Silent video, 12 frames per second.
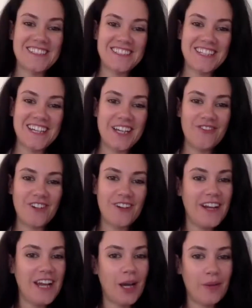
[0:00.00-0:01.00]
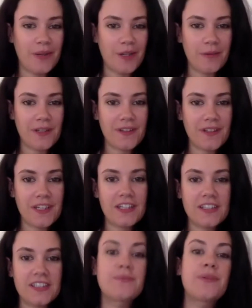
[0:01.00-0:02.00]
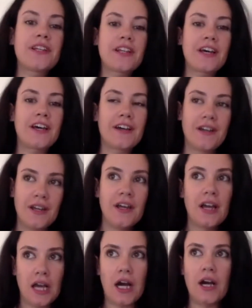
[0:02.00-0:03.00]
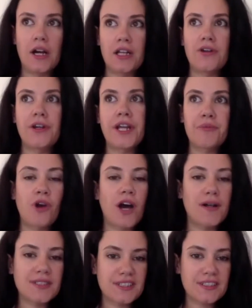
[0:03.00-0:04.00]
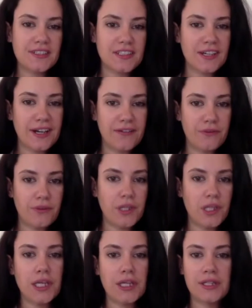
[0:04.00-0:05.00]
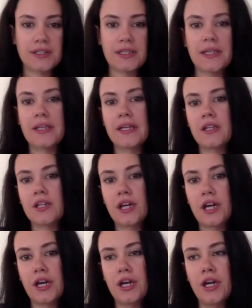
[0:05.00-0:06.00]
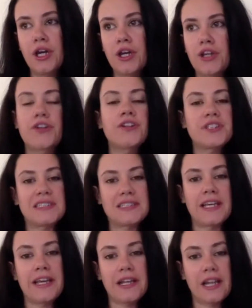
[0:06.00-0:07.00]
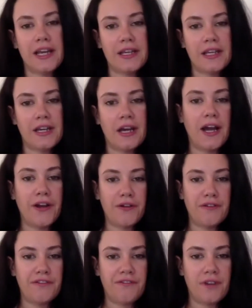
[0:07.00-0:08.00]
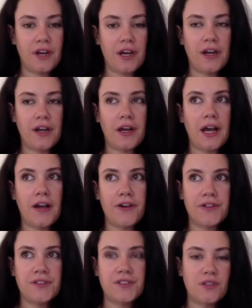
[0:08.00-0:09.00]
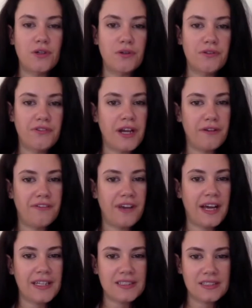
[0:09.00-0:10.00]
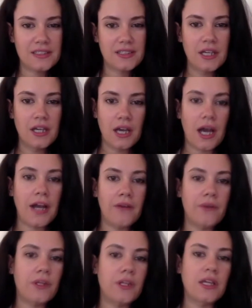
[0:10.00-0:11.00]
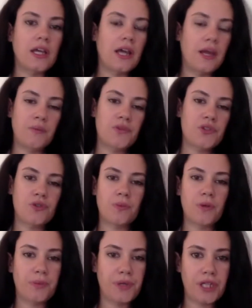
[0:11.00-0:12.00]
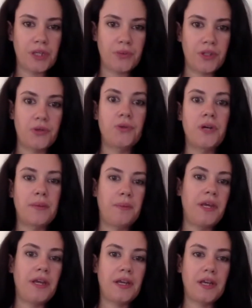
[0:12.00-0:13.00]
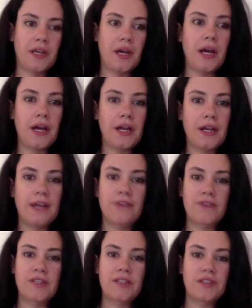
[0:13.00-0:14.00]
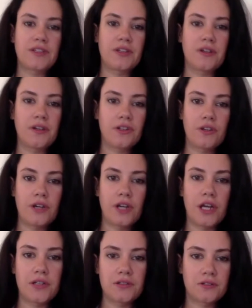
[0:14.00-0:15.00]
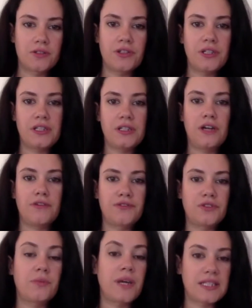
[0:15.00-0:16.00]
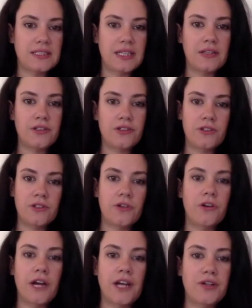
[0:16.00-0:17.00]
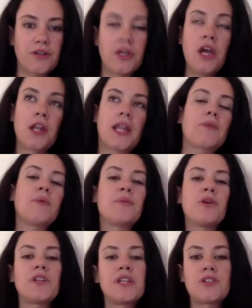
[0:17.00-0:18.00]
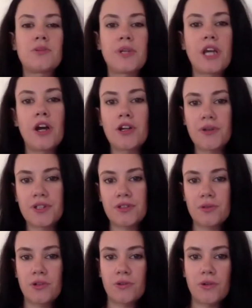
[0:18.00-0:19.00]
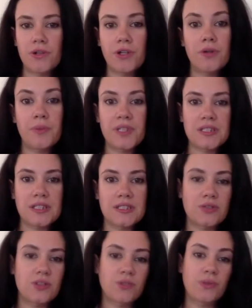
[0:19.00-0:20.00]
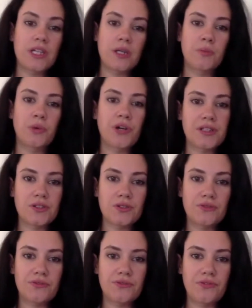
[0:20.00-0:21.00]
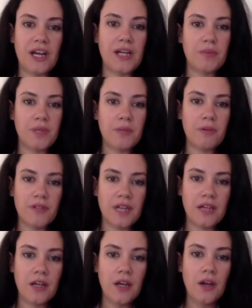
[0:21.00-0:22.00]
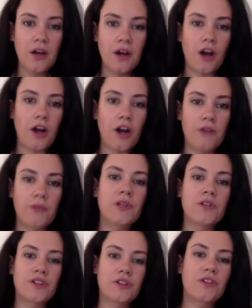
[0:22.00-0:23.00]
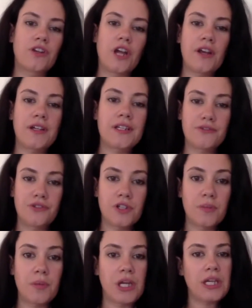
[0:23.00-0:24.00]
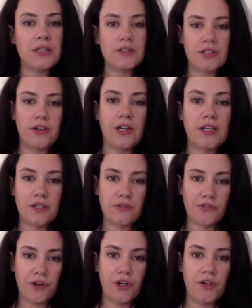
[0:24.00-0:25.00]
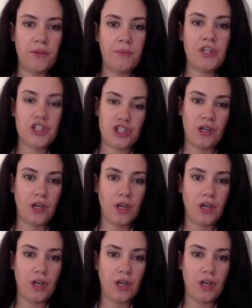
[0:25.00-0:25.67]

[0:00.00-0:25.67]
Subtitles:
I'm very happy about that. It's been a learning process. I've really taken the, you know, the saying like hire slow, fire fast. I'm super picky with who I pick, and if they're not good enough to my standard, or I don't like, people need to be hungry to grow your business. So it's really important to find people that they're not in it for the money. They're in it for your mission,